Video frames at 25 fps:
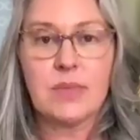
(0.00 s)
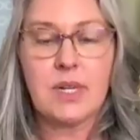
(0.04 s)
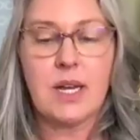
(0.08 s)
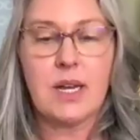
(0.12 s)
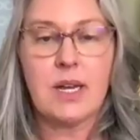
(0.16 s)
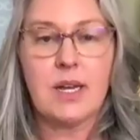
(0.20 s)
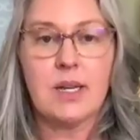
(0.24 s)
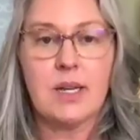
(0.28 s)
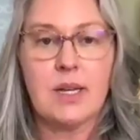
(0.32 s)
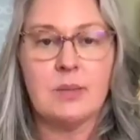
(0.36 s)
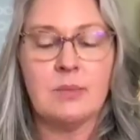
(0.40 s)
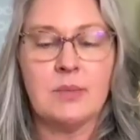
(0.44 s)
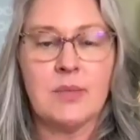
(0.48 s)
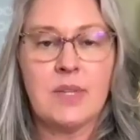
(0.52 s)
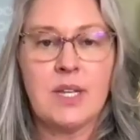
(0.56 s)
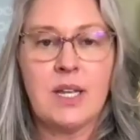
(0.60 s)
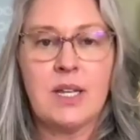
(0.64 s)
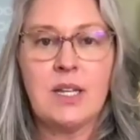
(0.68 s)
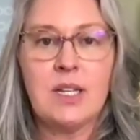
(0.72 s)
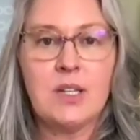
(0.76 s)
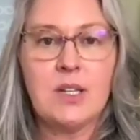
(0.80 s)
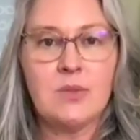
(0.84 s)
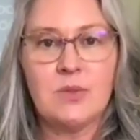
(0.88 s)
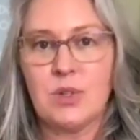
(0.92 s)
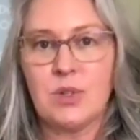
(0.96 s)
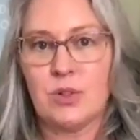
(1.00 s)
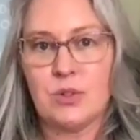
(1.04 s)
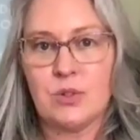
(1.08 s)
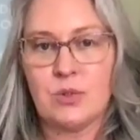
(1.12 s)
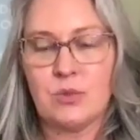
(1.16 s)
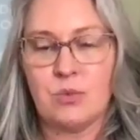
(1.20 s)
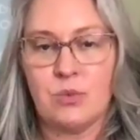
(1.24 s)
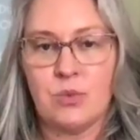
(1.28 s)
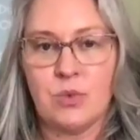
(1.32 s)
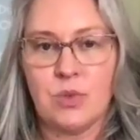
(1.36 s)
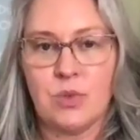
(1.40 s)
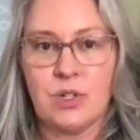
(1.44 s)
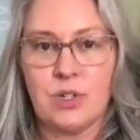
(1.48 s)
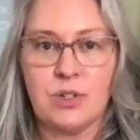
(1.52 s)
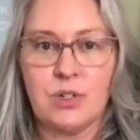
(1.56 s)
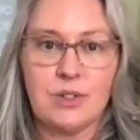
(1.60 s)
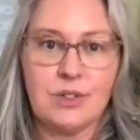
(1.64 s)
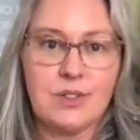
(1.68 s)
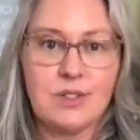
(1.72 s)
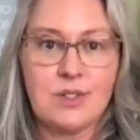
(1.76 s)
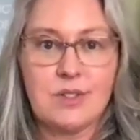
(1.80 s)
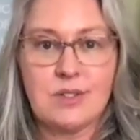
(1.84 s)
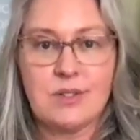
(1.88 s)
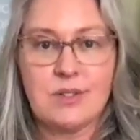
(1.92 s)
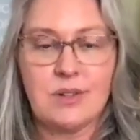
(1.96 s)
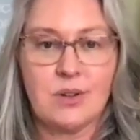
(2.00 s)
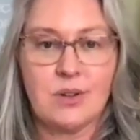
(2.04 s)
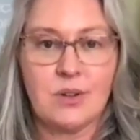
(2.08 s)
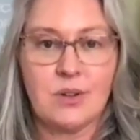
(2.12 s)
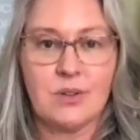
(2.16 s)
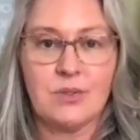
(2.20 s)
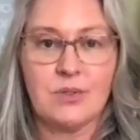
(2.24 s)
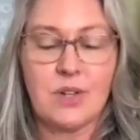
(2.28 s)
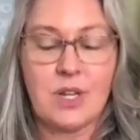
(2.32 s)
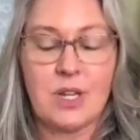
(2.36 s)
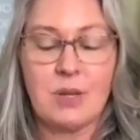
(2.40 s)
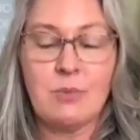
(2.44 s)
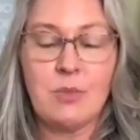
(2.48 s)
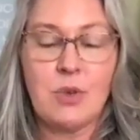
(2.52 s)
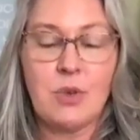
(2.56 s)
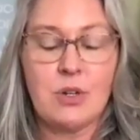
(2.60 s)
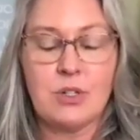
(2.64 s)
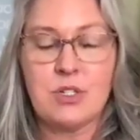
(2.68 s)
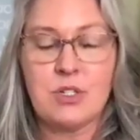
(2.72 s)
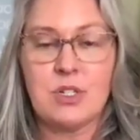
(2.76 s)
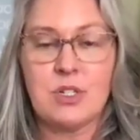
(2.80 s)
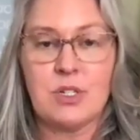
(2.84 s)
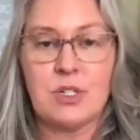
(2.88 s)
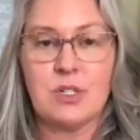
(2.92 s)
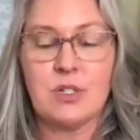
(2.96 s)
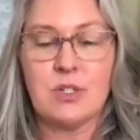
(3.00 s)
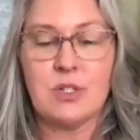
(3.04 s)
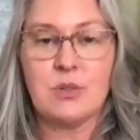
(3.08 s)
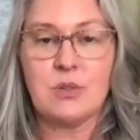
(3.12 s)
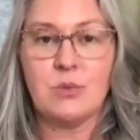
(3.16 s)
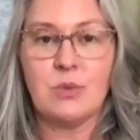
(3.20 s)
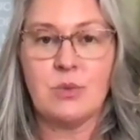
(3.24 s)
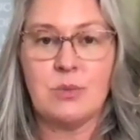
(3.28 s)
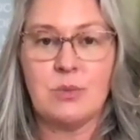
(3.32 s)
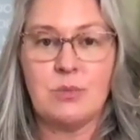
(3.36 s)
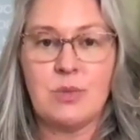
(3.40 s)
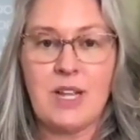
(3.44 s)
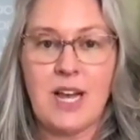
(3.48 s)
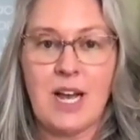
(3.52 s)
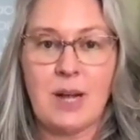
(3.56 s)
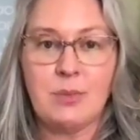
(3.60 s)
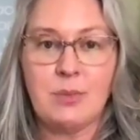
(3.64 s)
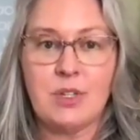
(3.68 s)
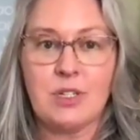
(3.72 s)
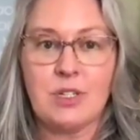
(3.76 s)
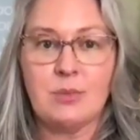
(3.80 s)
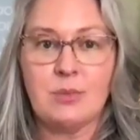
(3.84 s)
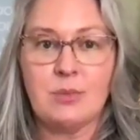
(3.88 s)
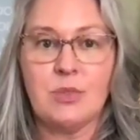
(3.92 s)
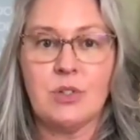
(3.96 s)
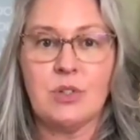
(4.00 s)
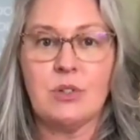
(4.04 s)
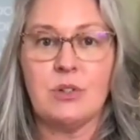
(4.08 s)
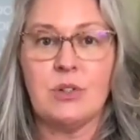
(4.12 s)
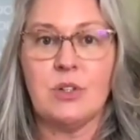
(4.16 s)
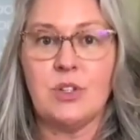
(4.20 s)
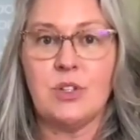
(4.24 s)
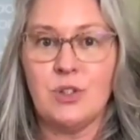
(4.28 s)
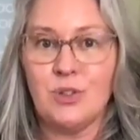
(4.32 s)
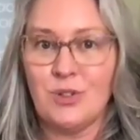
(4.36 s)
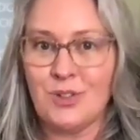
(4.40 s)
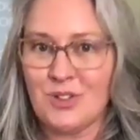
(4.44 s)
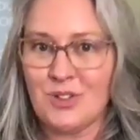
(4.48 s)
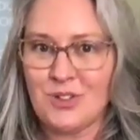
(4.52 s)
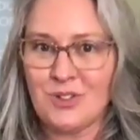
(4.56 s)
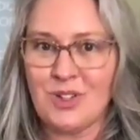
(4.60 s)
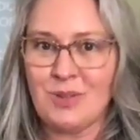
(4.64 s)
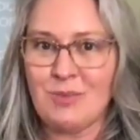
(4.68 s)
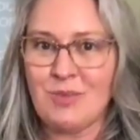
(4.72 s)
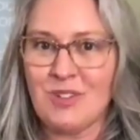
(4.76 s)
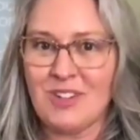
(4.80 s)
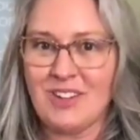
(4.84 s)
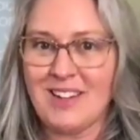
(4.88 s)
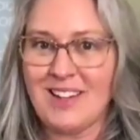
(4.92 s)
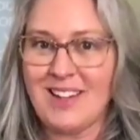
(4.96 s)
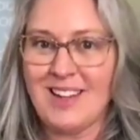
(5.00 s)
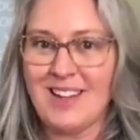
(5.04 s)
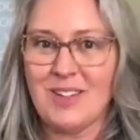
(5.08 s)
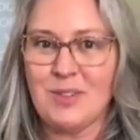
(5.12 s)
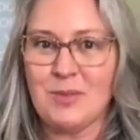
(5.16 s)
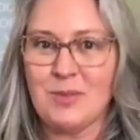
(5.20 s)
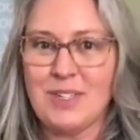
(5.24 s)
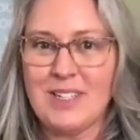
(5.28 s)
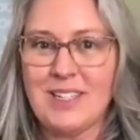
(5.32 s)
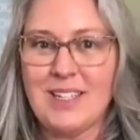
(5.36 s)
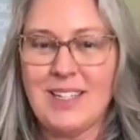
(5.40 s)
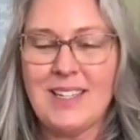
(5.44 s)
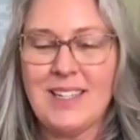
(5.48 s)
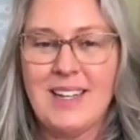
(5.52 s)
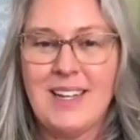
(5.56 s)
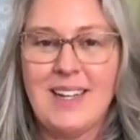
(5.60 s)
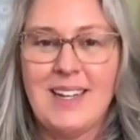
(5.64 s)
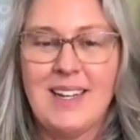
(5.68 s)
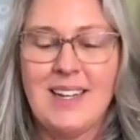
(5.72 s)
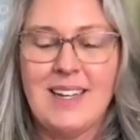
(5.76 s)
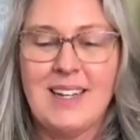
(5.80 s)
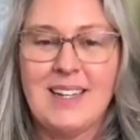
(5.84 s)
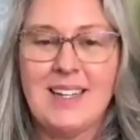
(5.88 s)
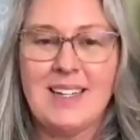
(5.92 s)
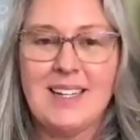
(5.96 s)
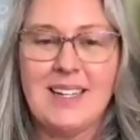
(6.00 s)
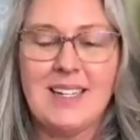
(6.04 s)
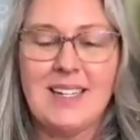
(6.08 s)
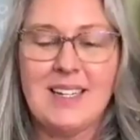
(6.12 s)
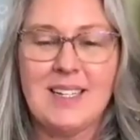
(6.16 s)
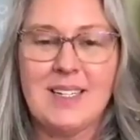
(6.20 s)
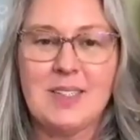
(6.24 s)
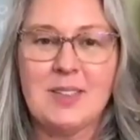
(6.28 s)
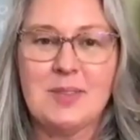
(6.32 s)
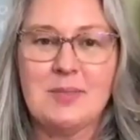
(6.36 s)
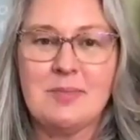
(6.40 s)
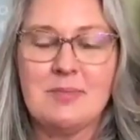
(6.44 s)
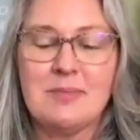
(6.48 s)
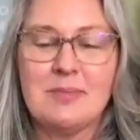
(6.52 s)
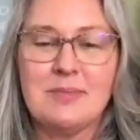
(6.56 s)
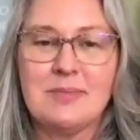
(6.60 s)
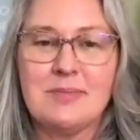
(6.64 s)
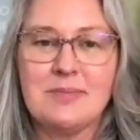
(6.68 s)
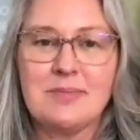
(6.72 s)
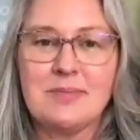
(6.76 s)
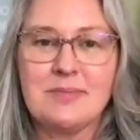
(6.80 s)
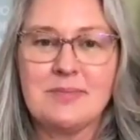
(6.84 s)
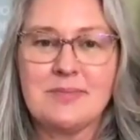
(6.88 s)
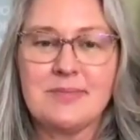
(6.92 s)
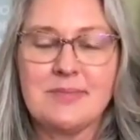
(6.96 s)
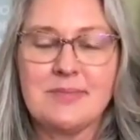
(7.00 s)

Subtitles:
Any of those words or emotions would be applicable. You, the dreamer, again, would um,